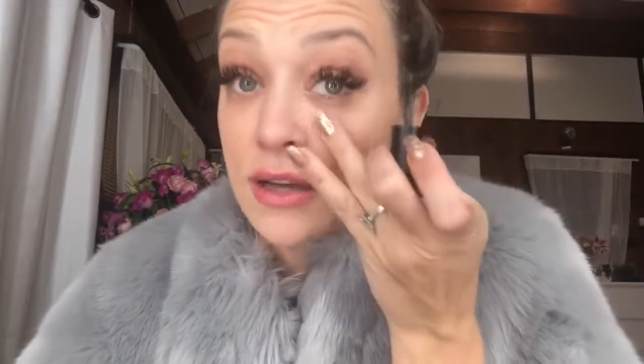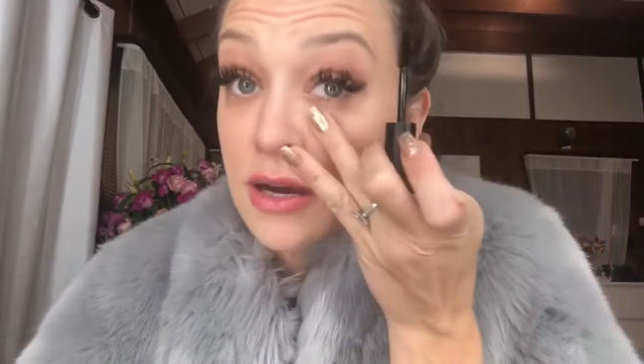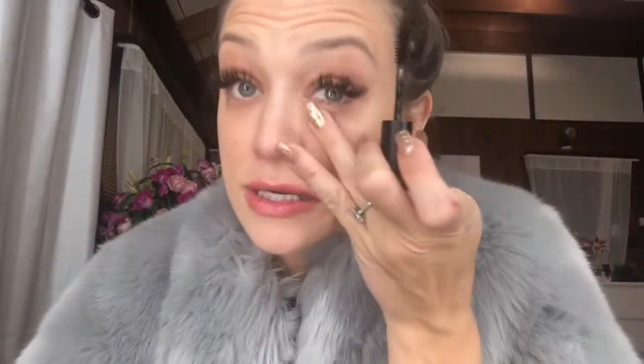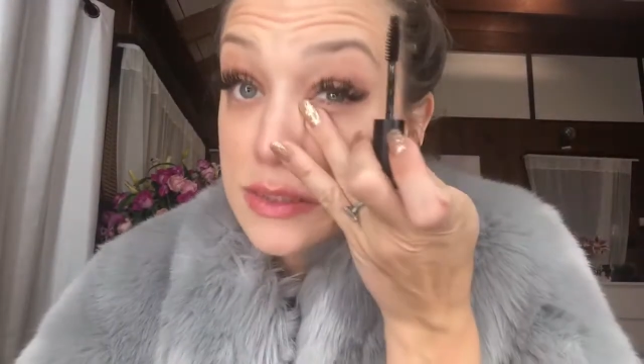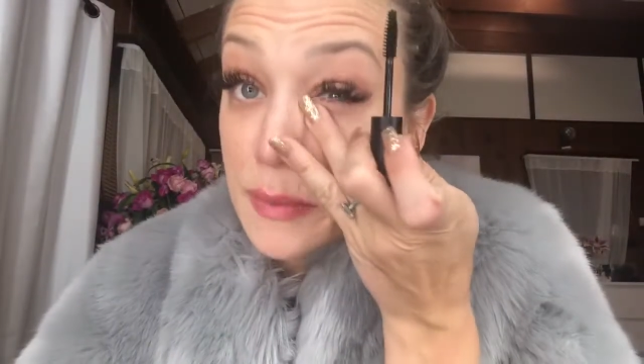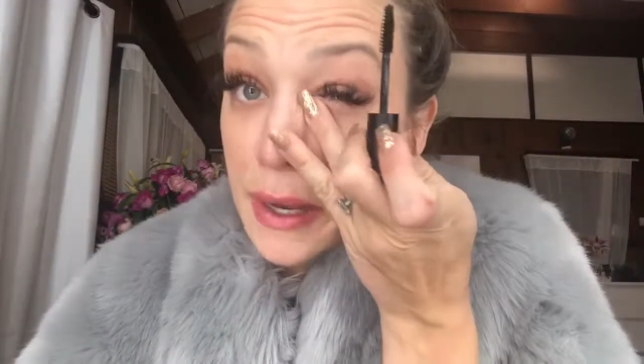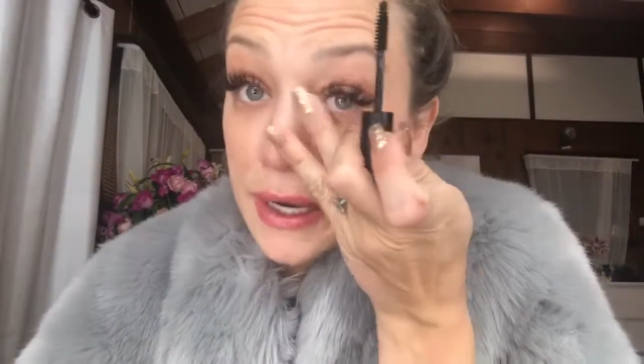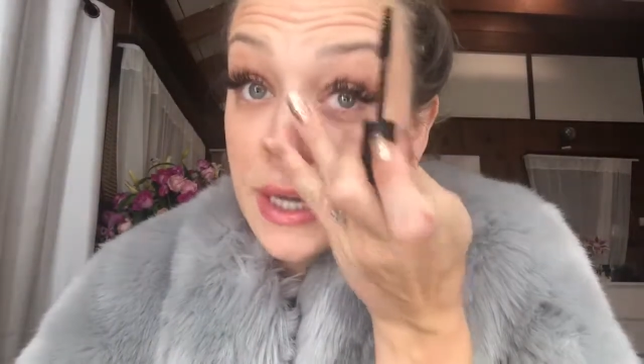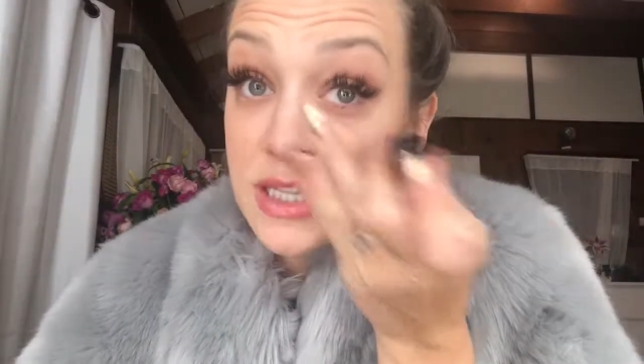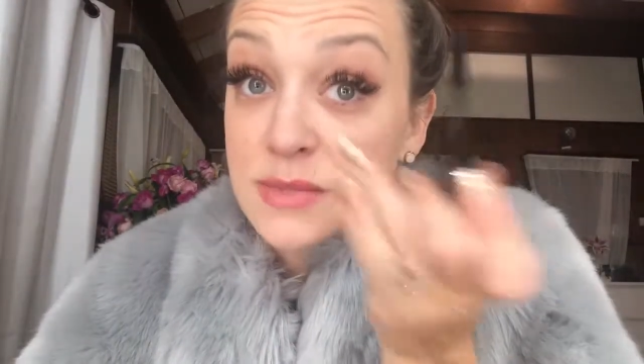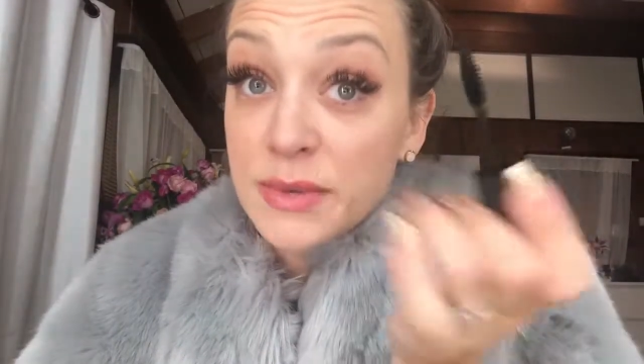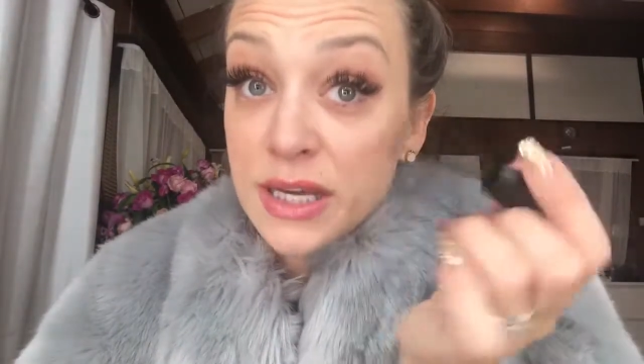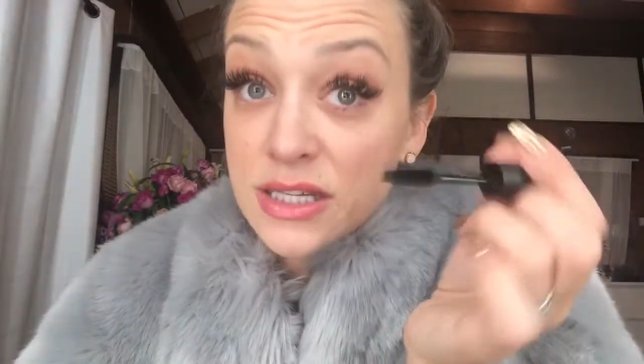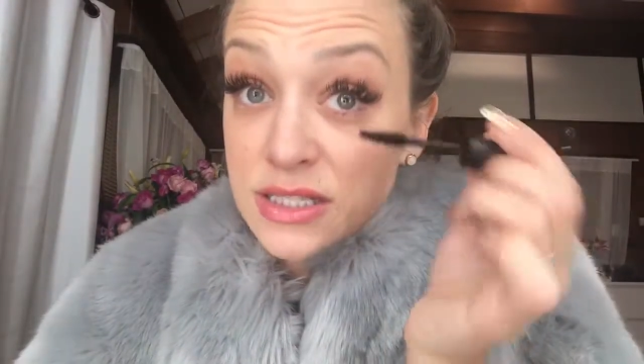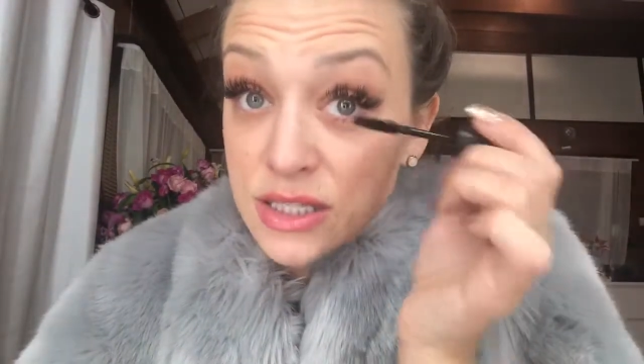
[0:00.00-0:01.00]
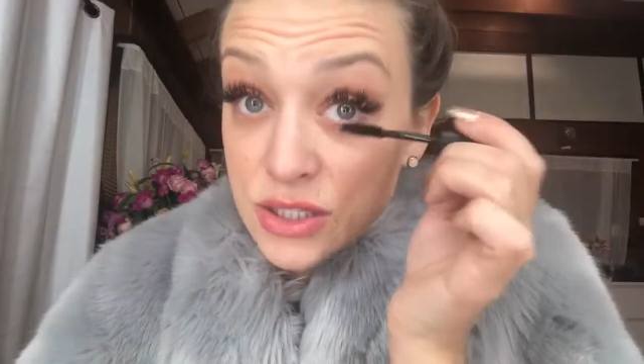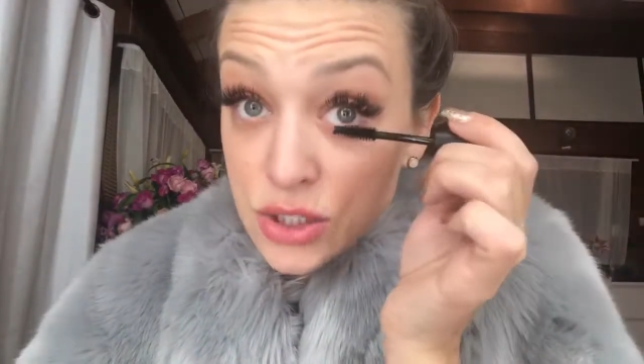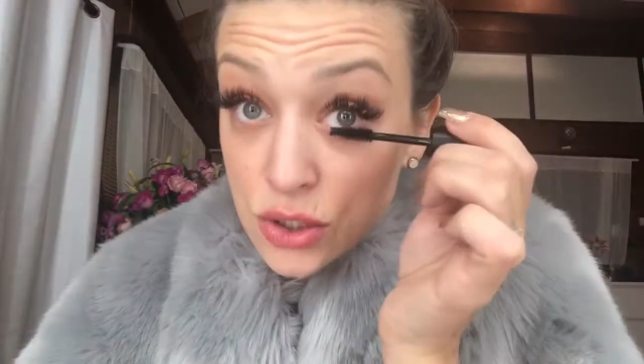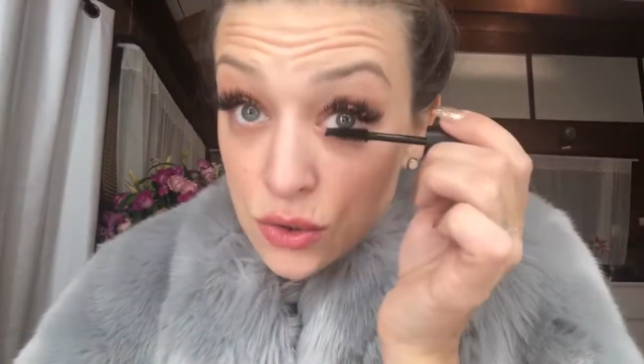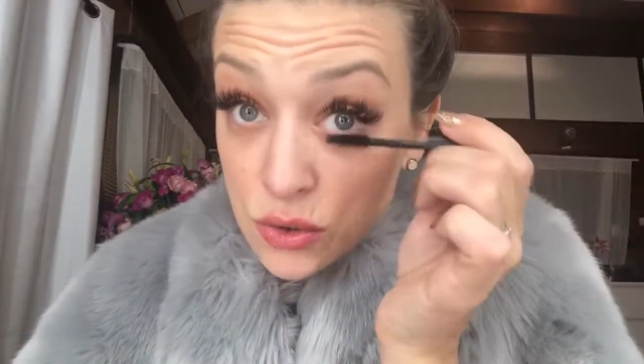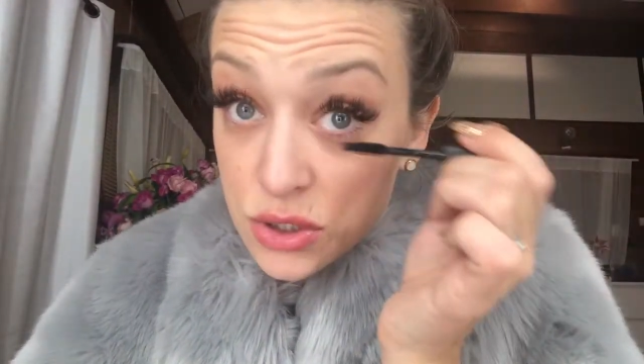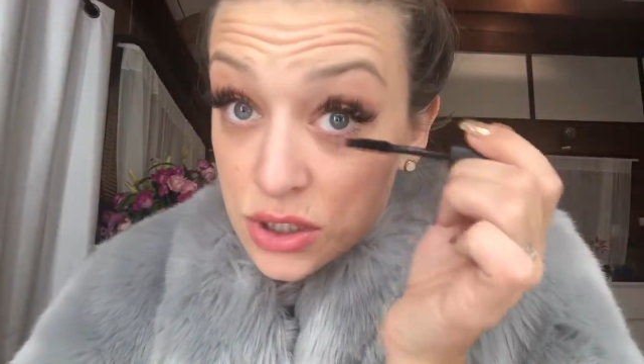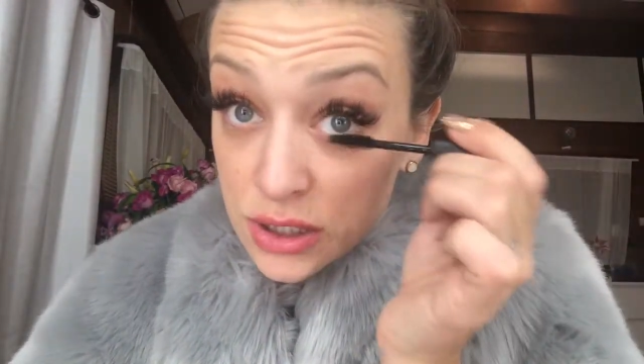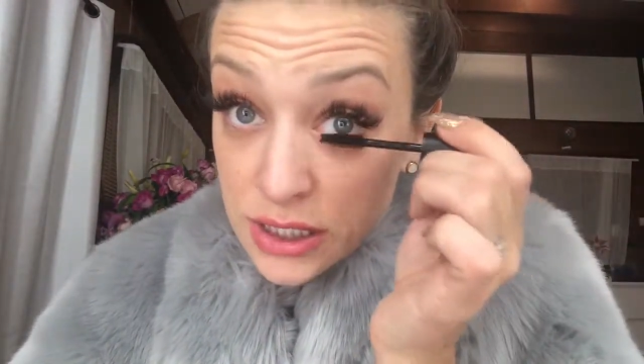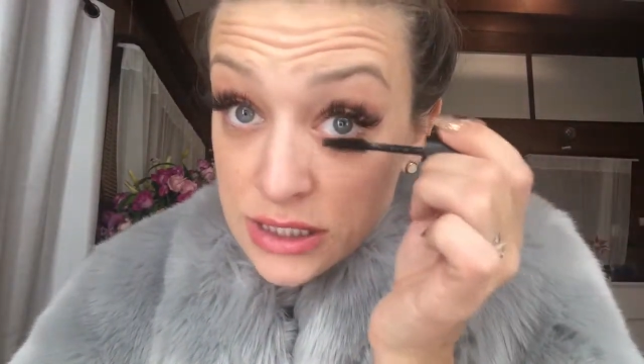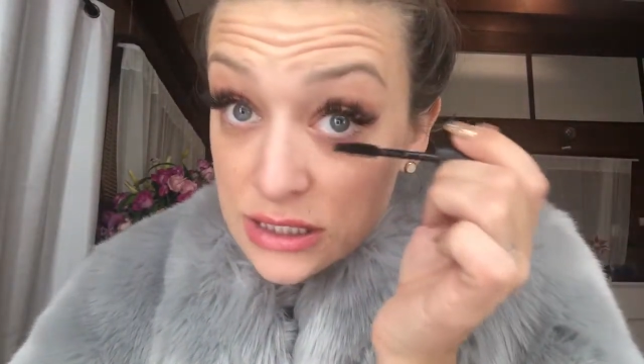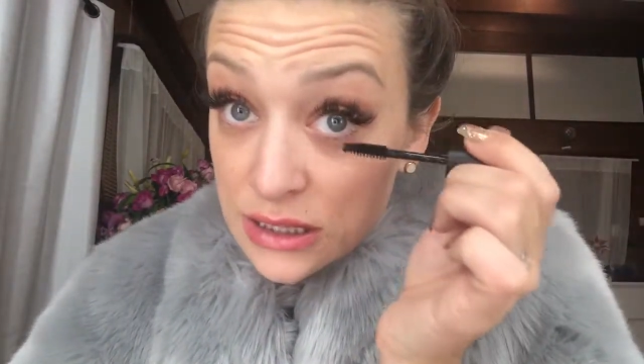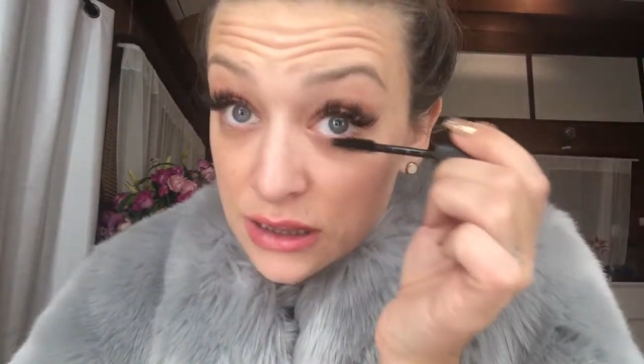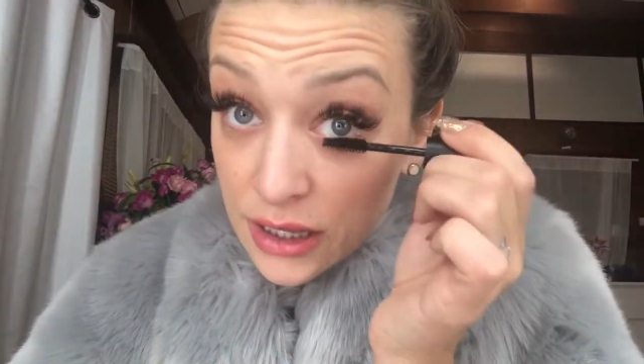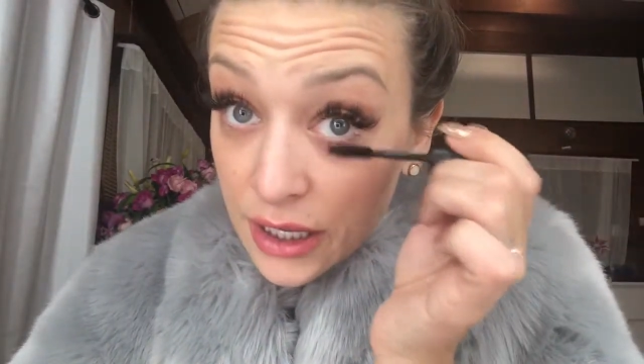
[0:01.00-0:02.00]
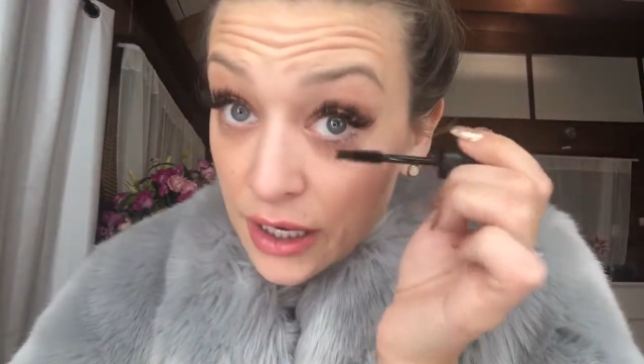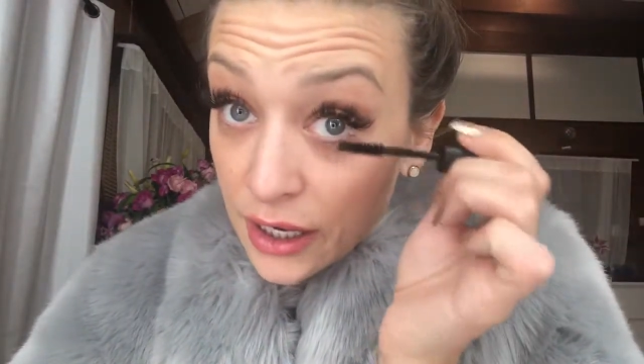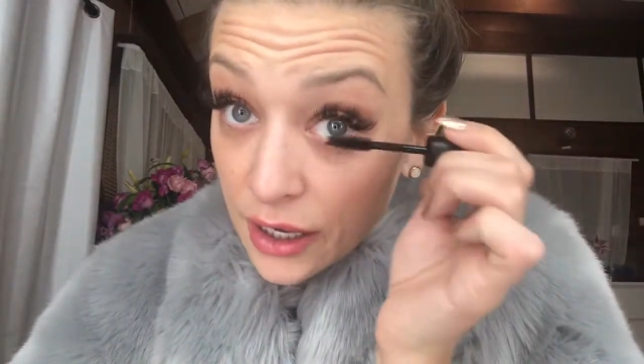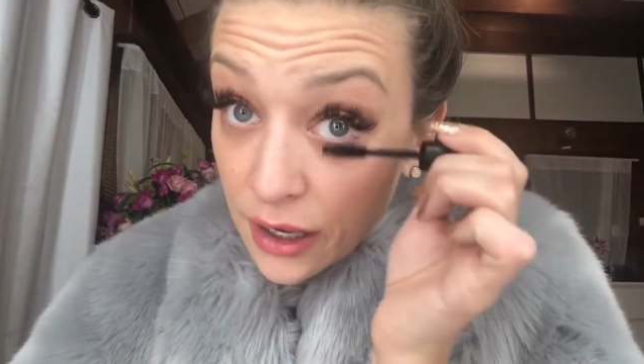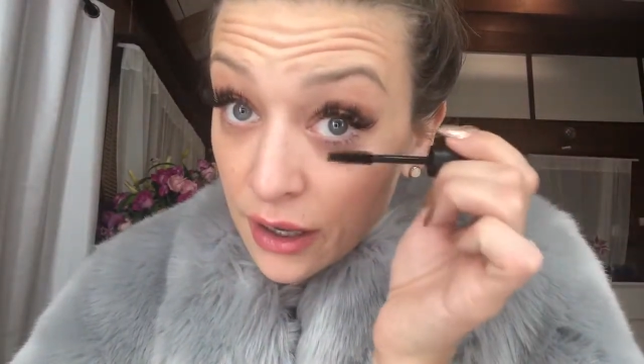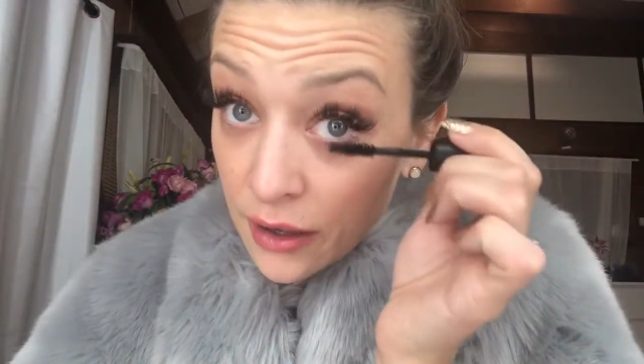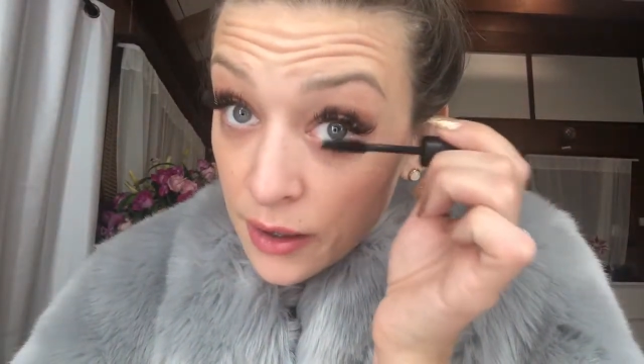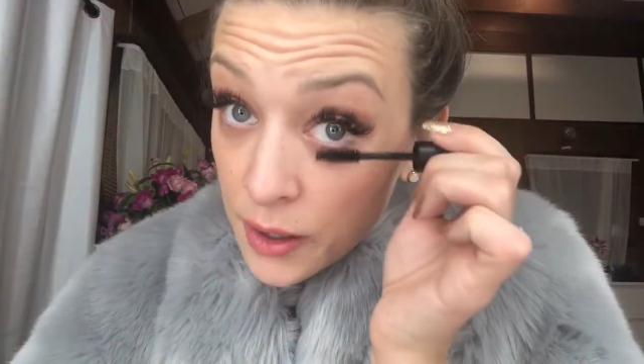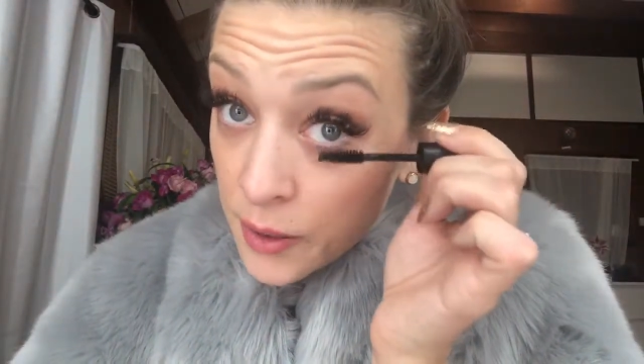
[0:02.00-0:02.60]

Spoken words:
cosmetics because it's usually synthetic,